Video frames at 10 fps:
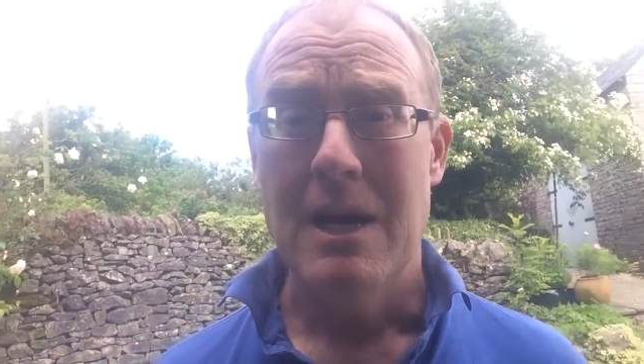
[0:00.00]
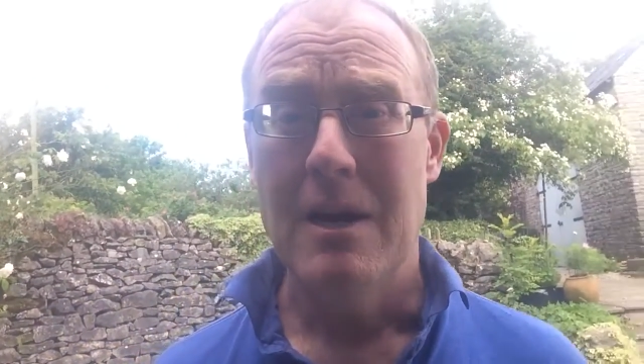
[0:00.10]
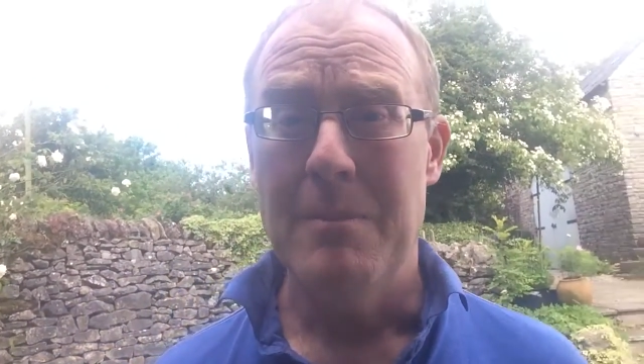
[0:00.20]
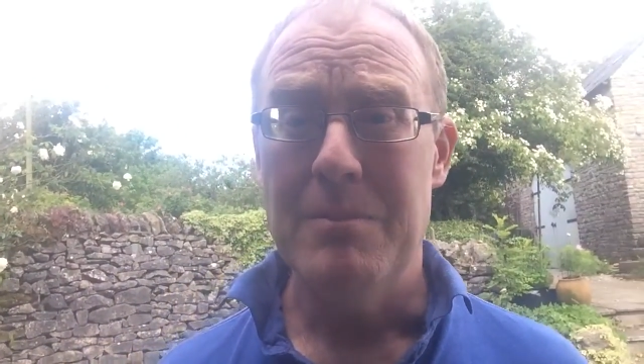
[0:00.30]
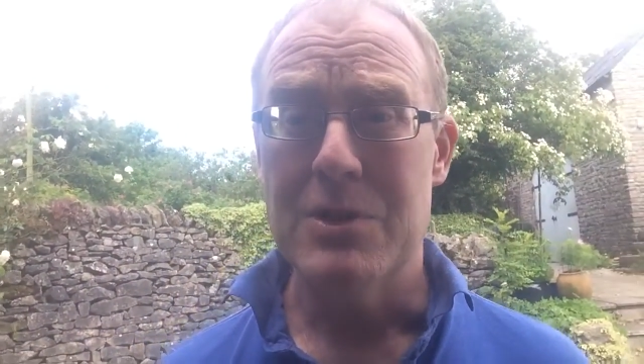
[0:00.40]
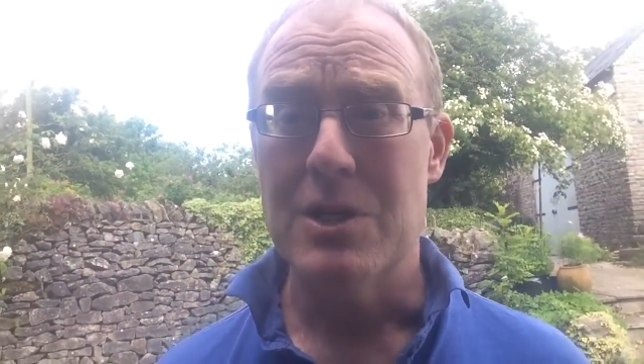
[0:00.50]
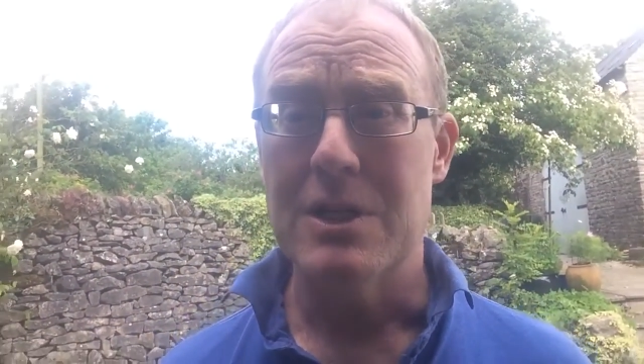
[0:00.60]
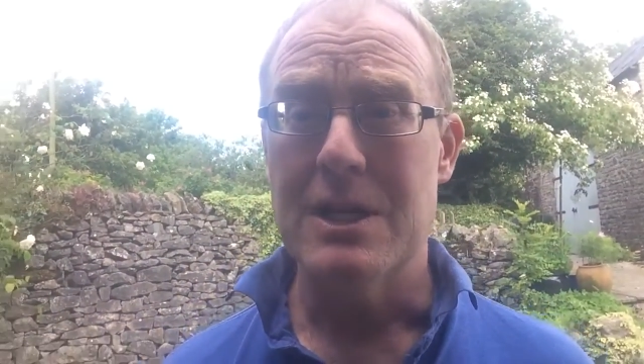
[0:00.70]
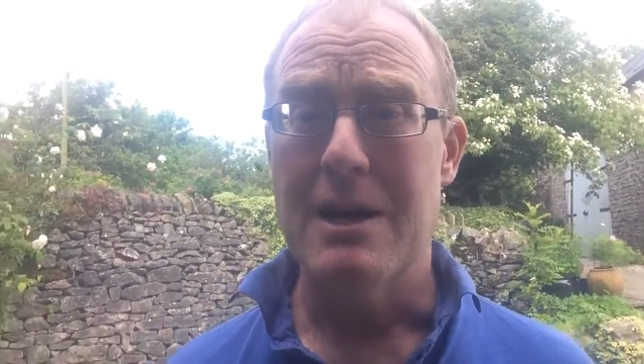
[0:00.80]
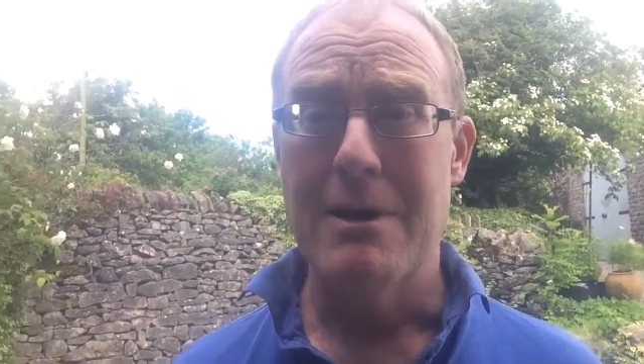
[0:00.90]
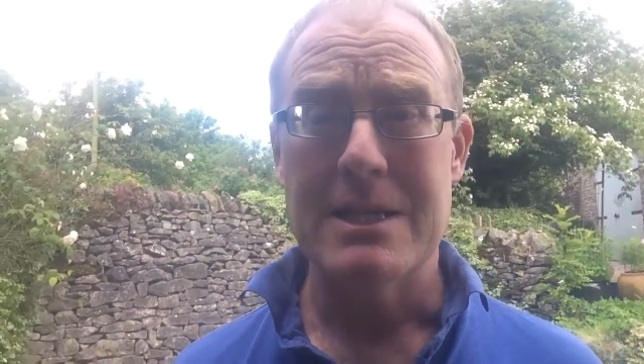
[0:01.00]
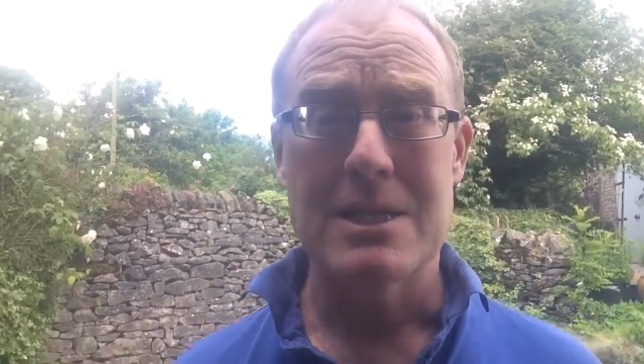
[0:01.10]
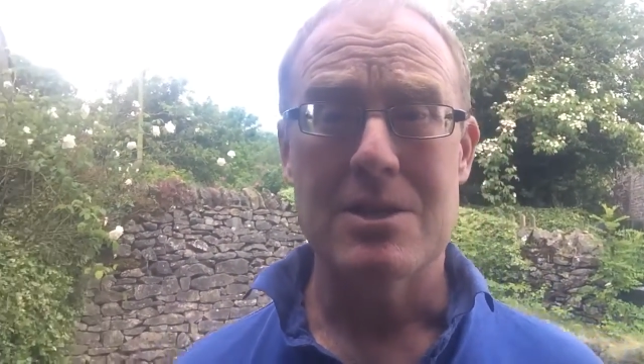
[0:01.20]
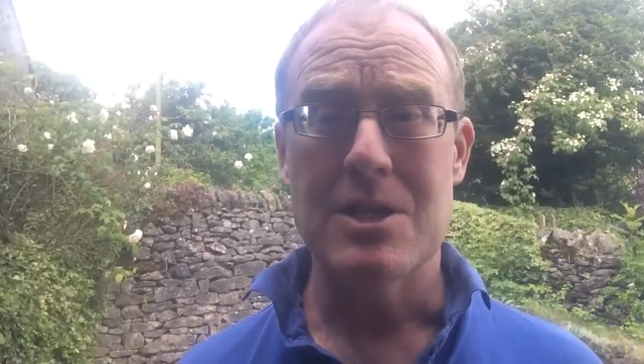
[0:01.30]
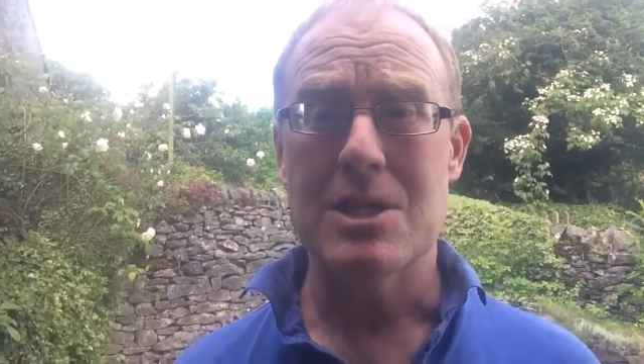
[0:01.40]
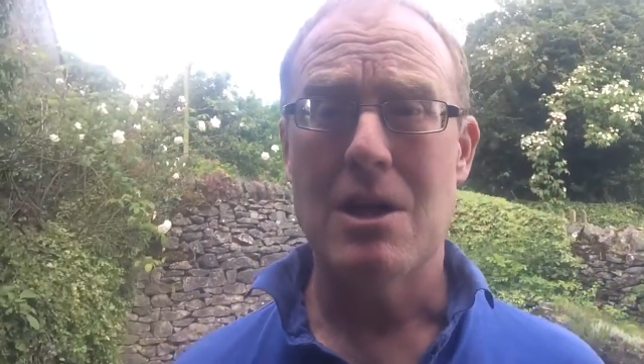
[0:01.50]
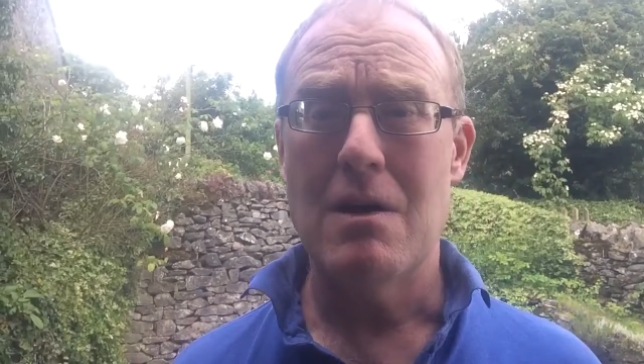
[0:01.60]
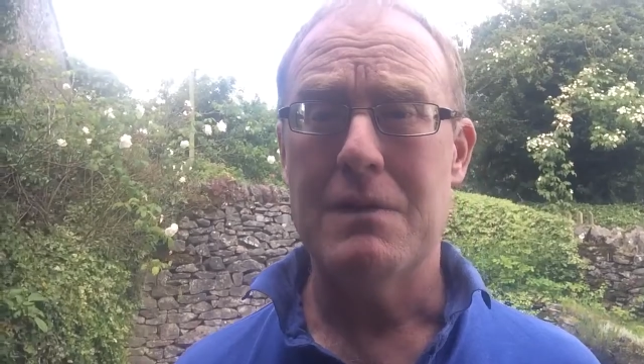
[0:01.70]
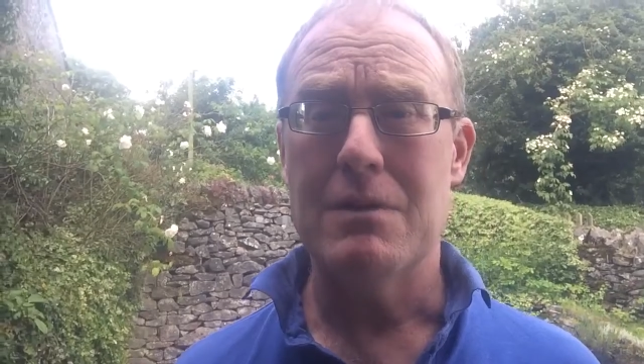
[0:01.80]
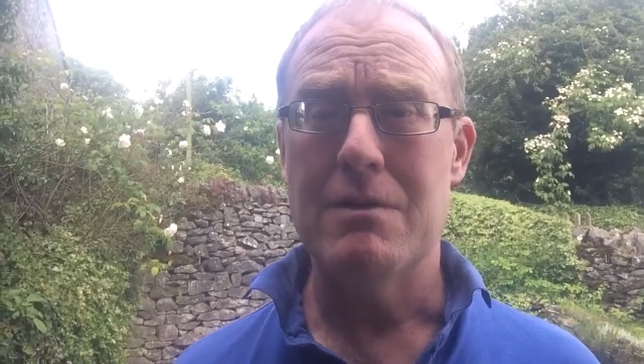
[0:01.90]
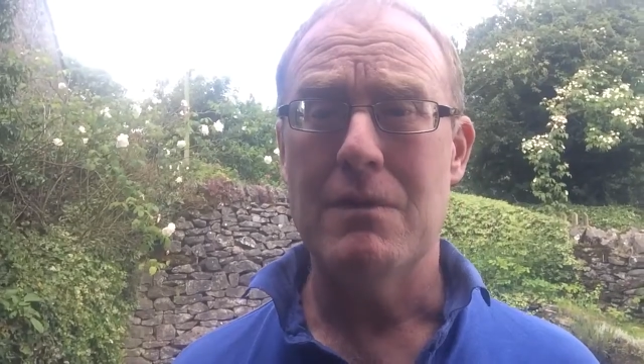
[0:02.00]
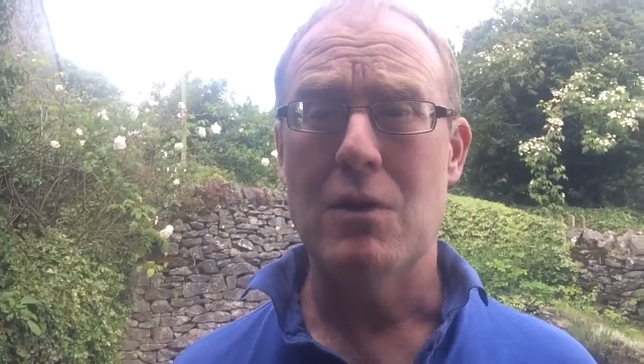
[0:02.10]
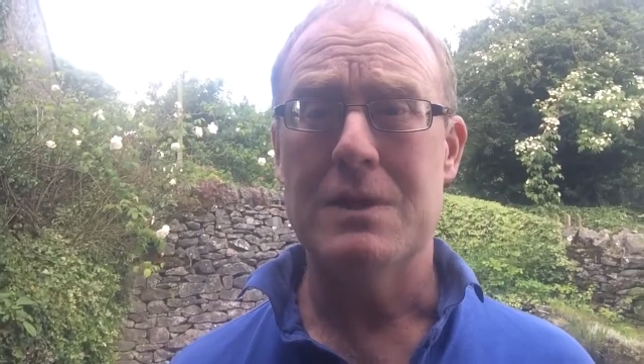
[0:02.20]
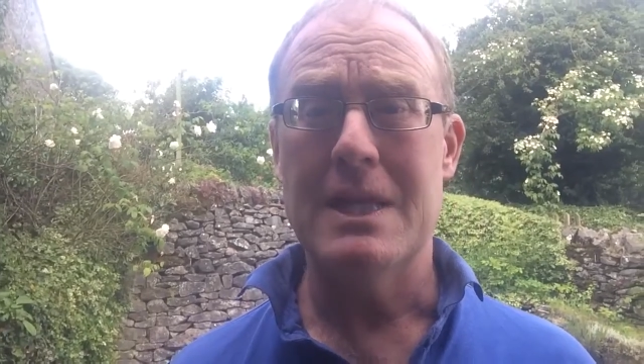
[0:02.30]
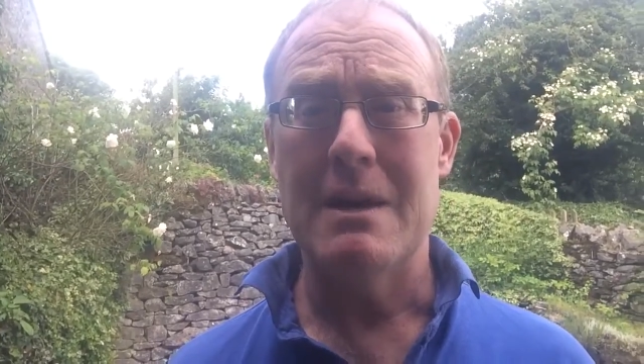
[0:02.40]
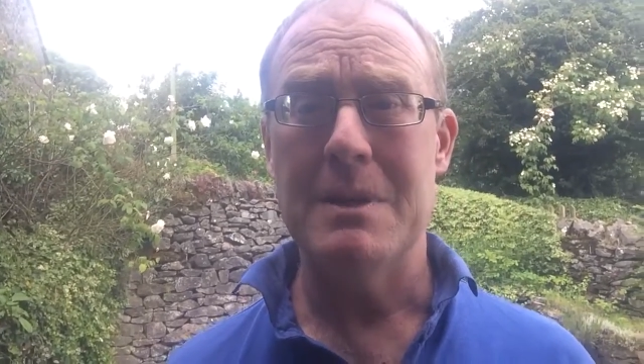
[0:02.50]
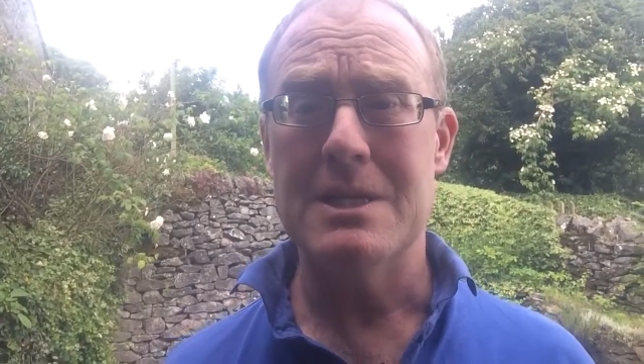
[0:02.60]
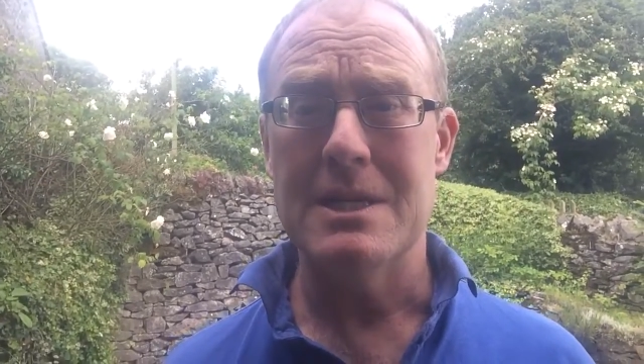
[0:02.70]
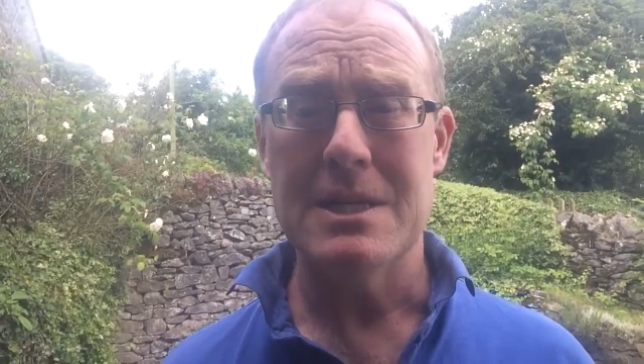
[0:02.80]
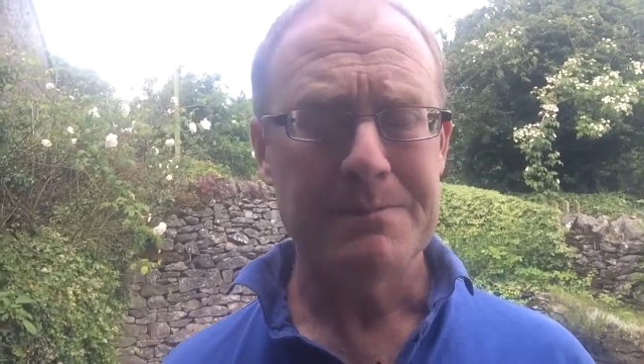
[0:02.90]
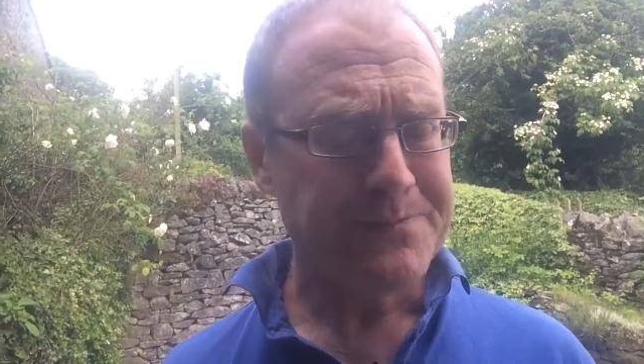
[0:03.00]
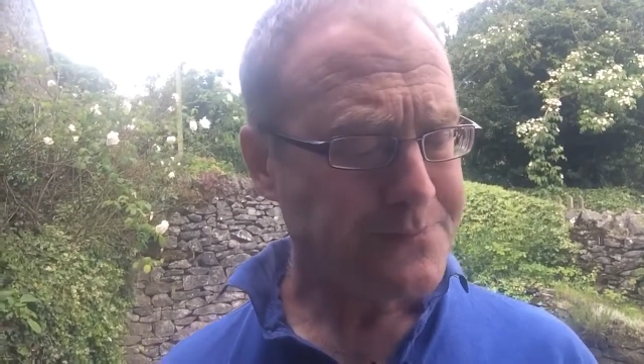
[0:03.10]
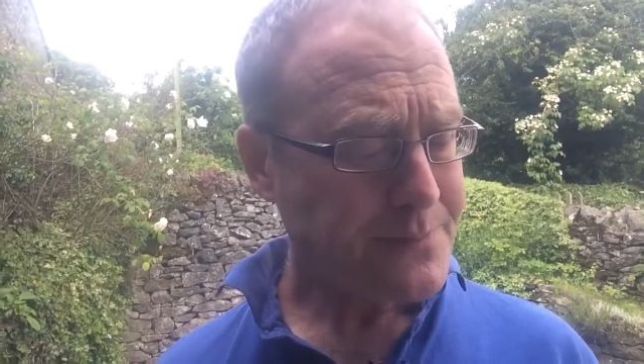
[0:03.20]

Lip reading: So the directors and the staff that are involved in that business.